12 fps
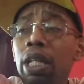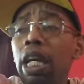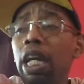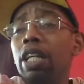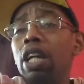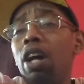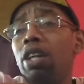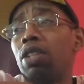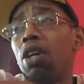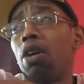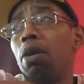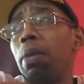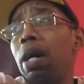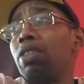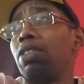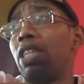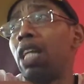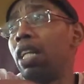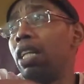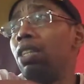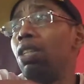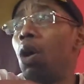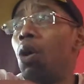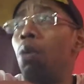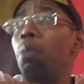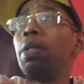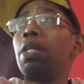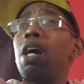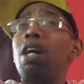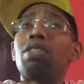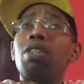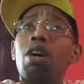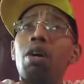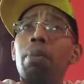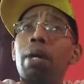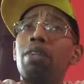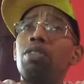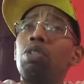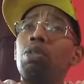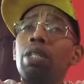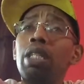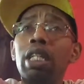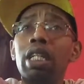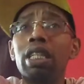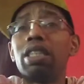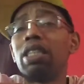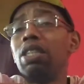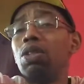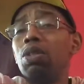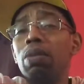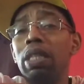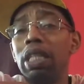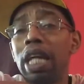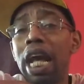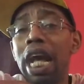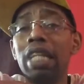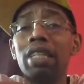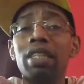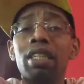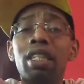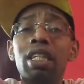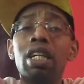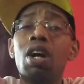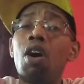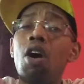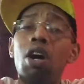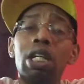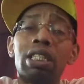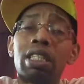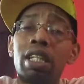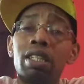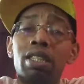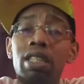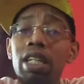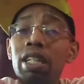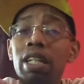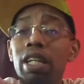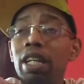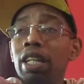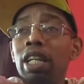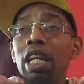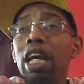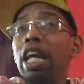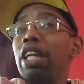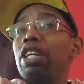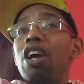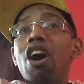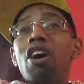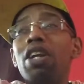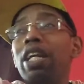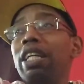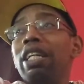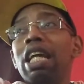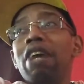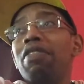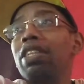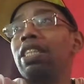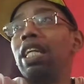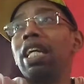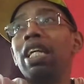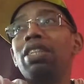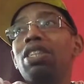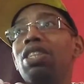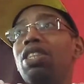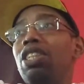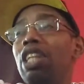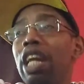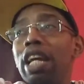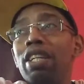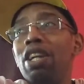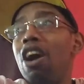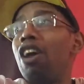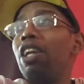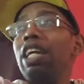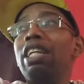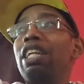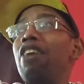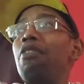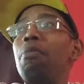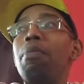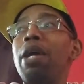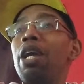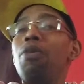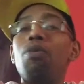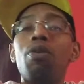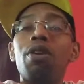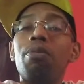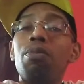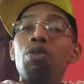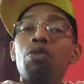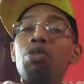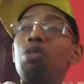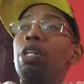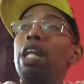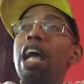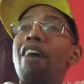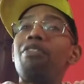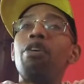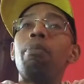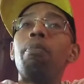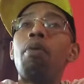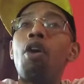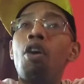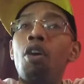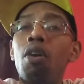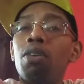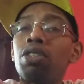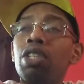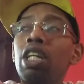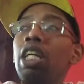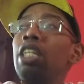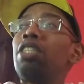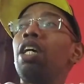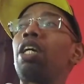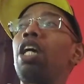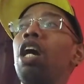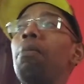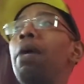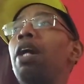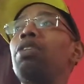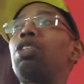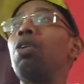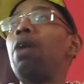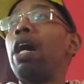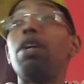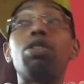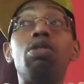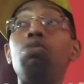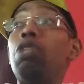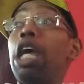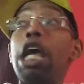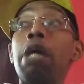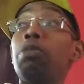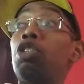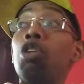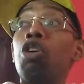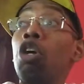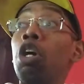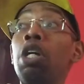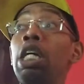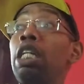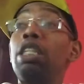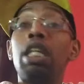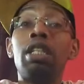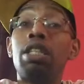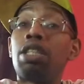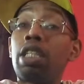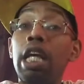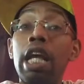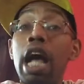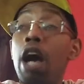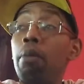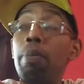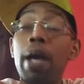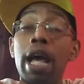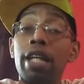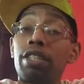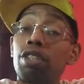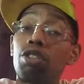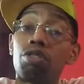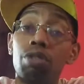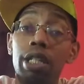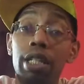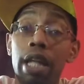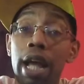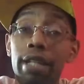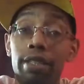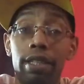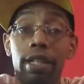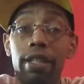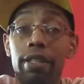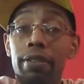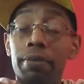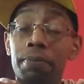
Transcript: and y'all talk about selling dope, and y'all talk about doing this and doing that and all this other shit, nigga. And y'all ain't never did shit. Y'all ain't never made one move. You didn't have the balls to come out your house. You damn sure didn't stay out past the street lights, nigga.